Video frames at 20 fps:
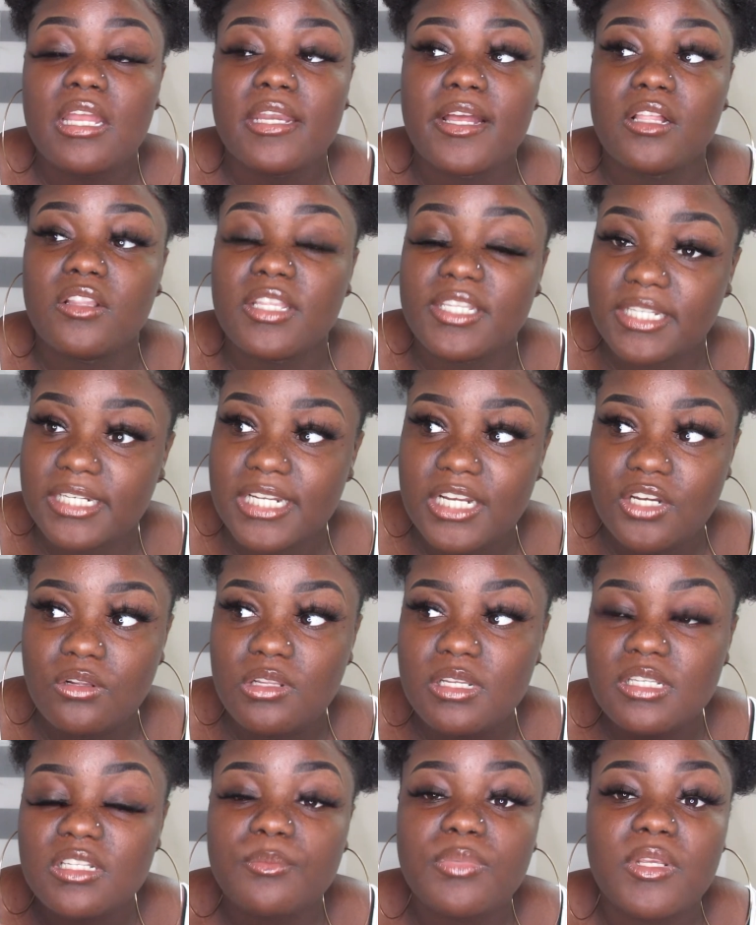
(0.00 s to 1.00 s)
Now listen, I know
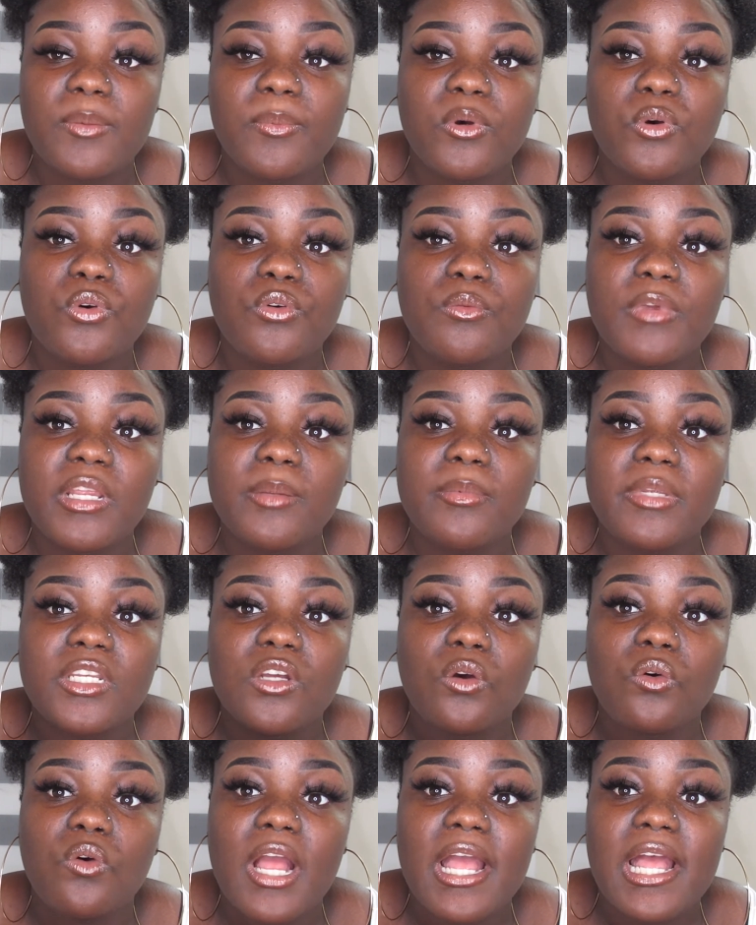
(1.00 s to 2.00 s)
there's some people who maybe
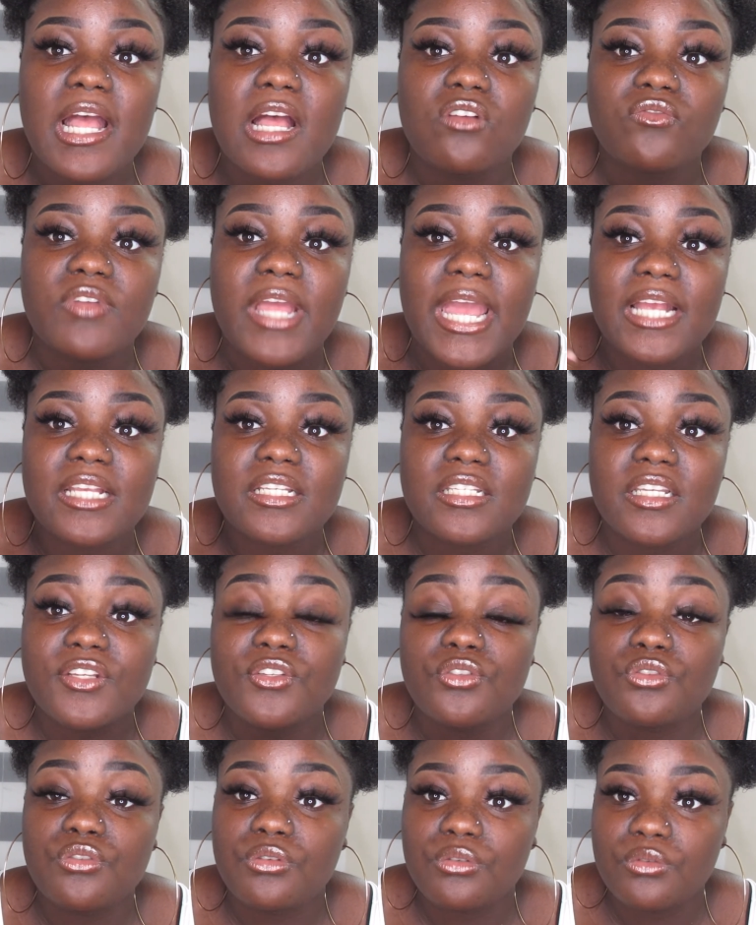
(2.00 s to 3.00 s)
don't have
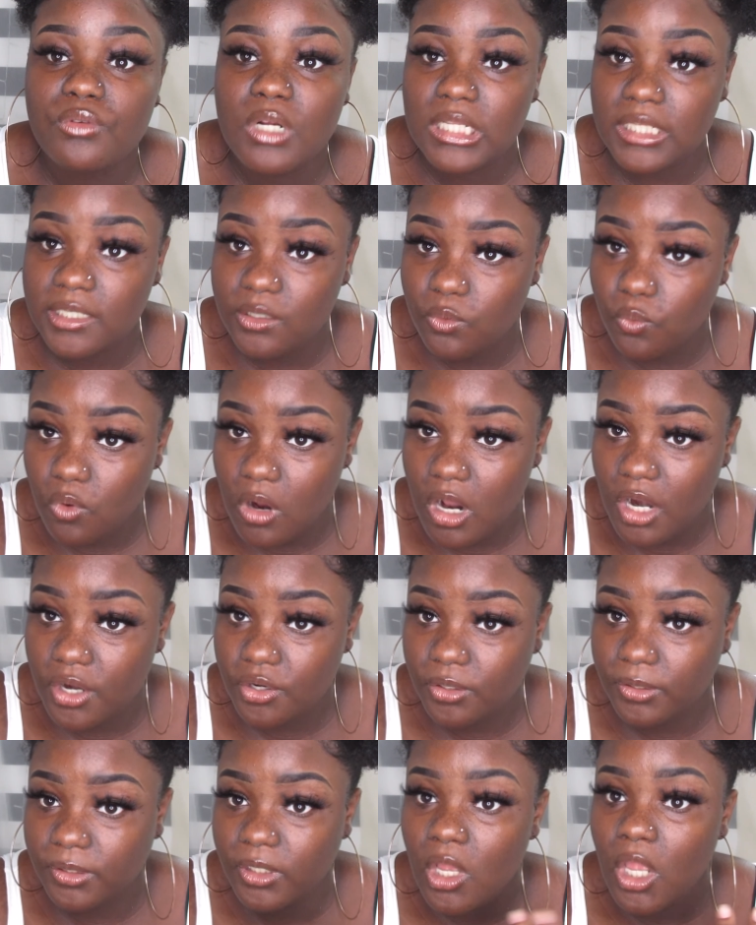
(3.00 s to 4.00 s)
access to clean
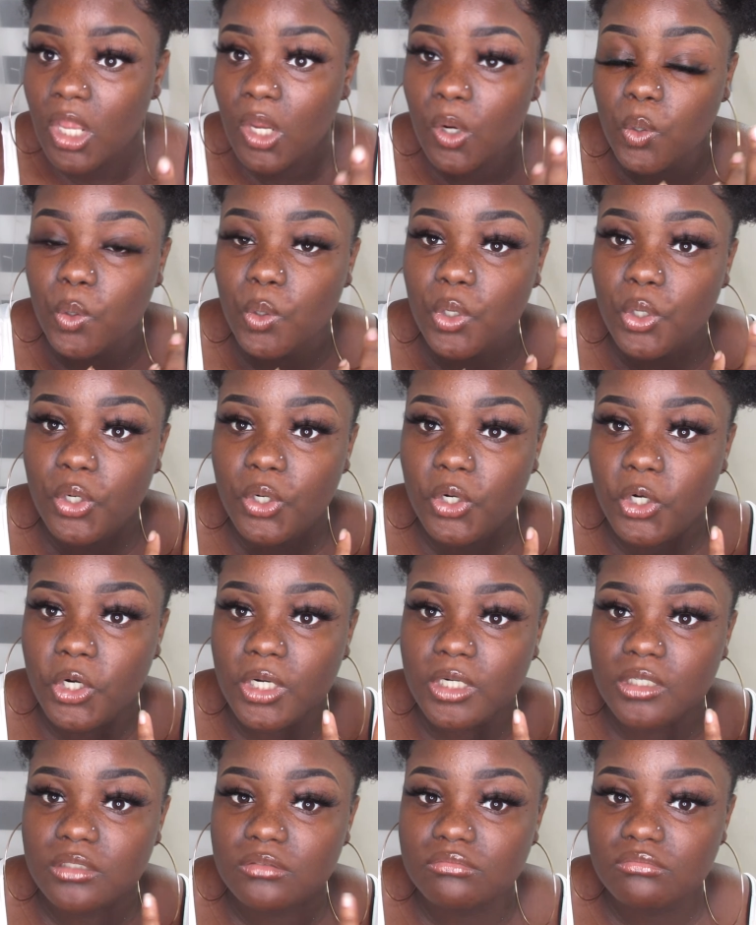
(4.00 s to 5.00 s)
water,
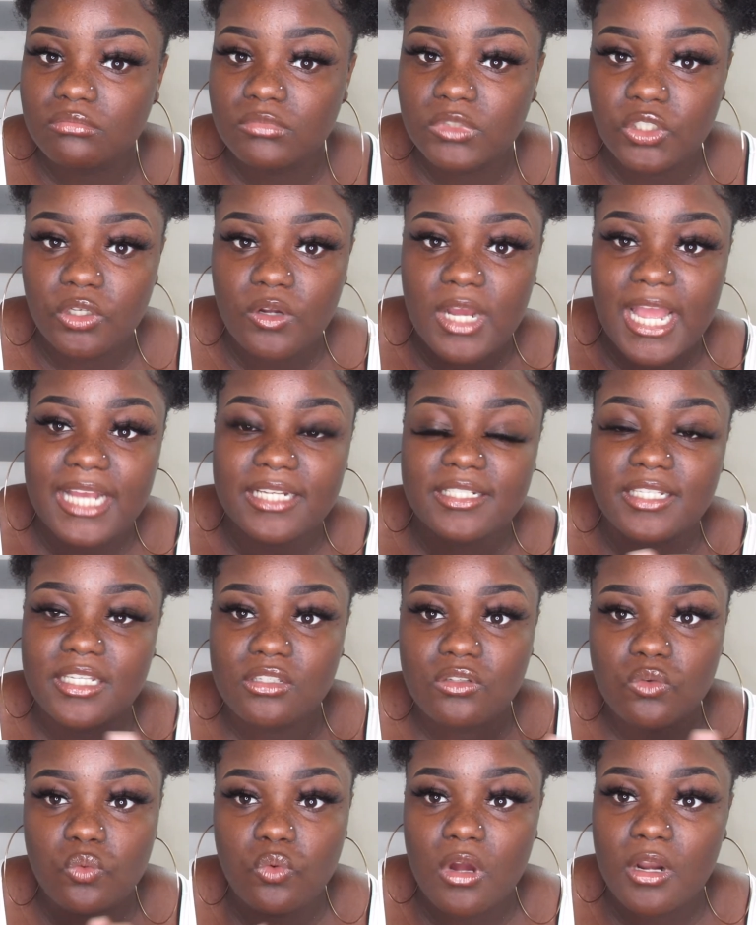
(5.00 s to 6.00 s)
or you know, access
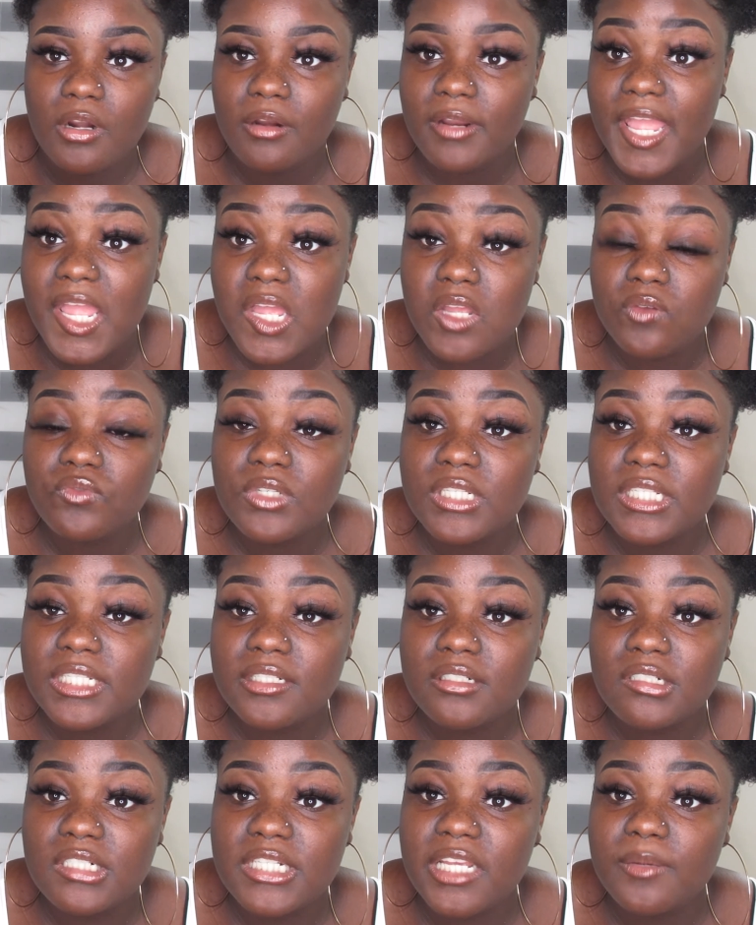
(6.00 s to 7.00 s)
to water every
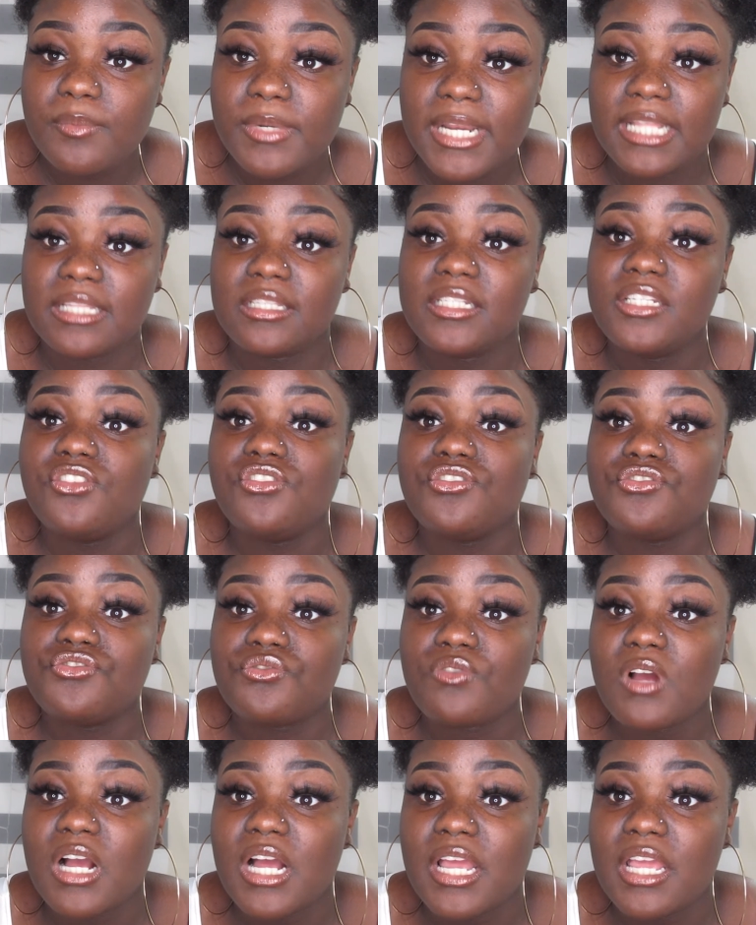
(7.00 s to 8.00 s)
single day, but at least
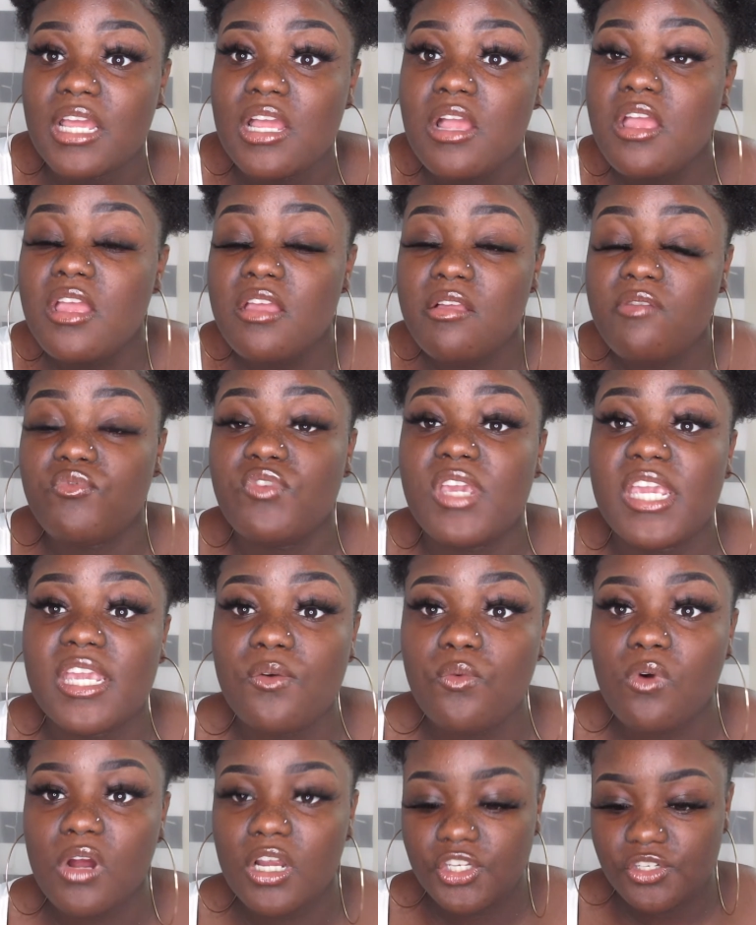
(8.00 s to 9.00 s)
try. If you
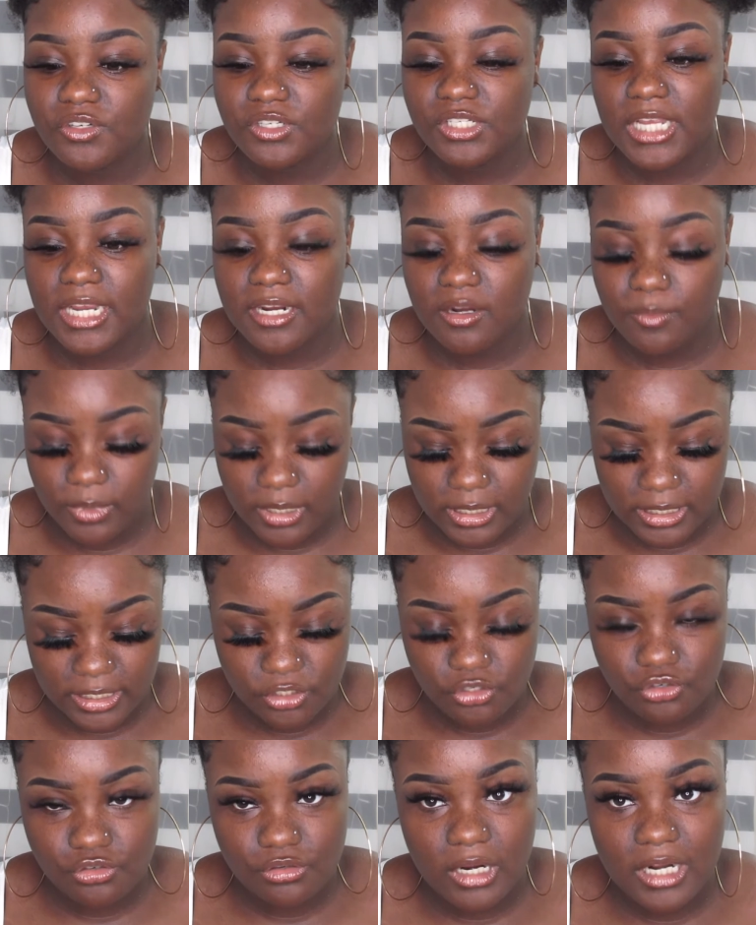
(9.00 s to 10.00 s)
can't wash your entire body,
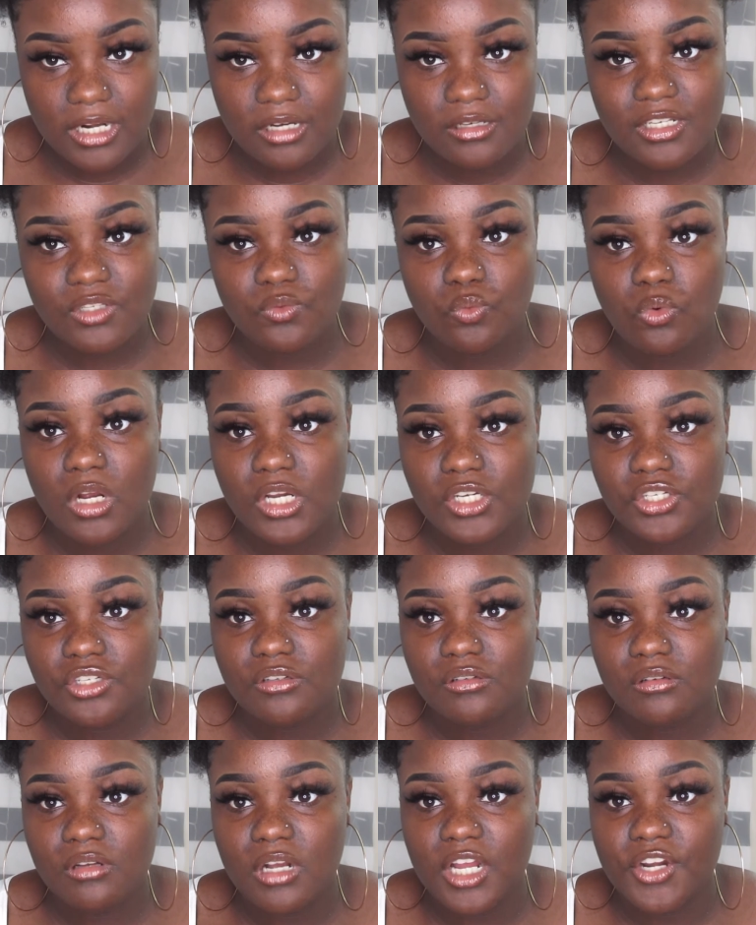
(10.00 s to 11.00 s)
try to just
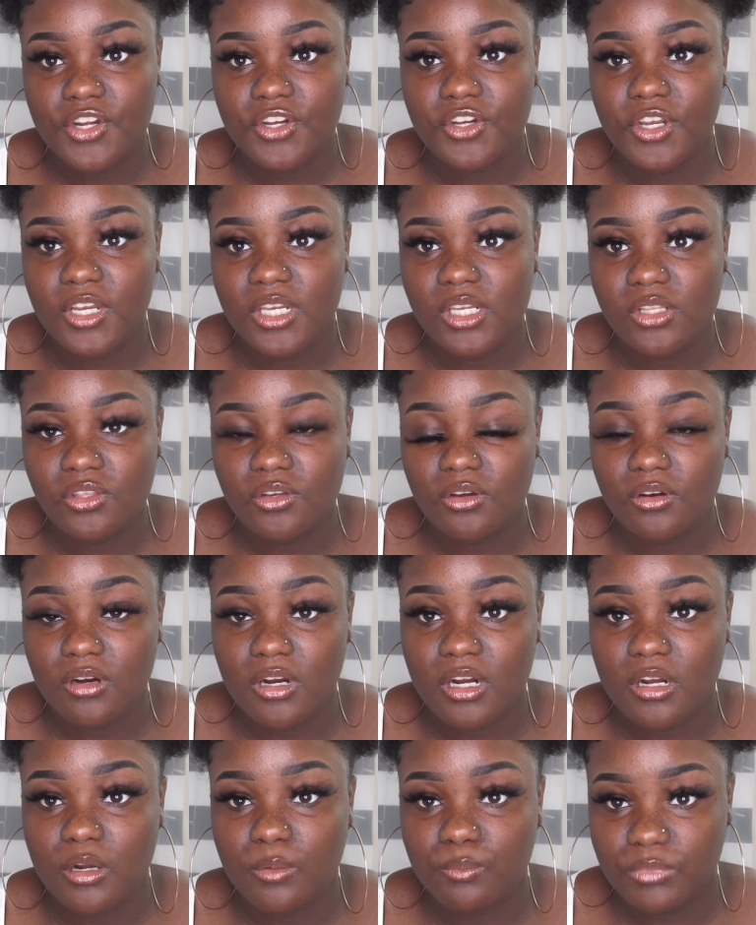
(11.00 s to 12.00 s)
wash underneath your
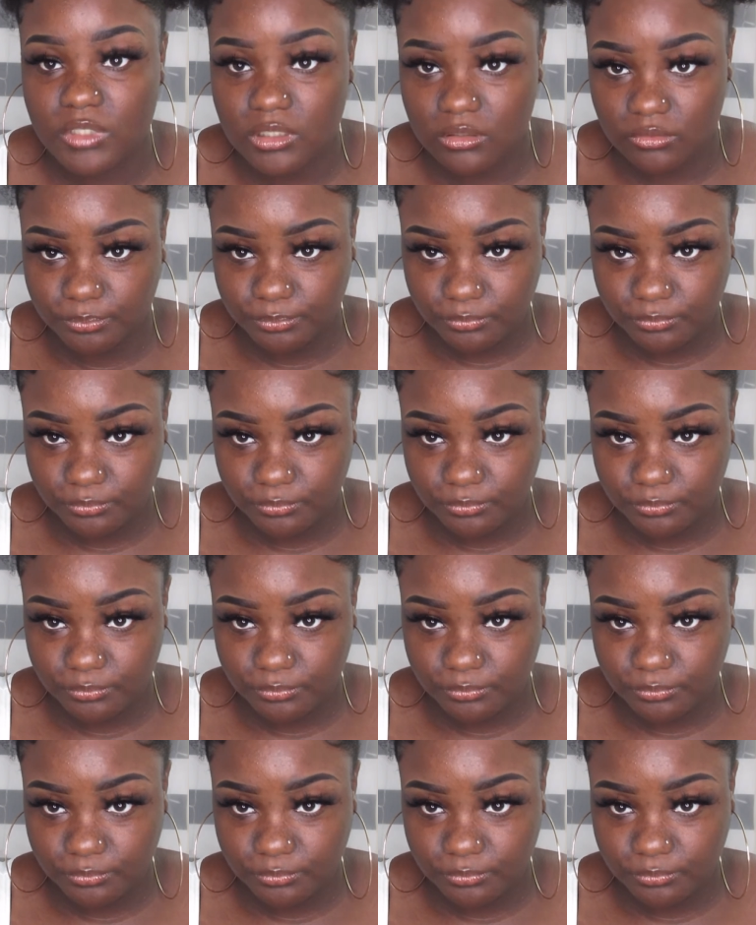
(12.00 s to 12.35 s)
arms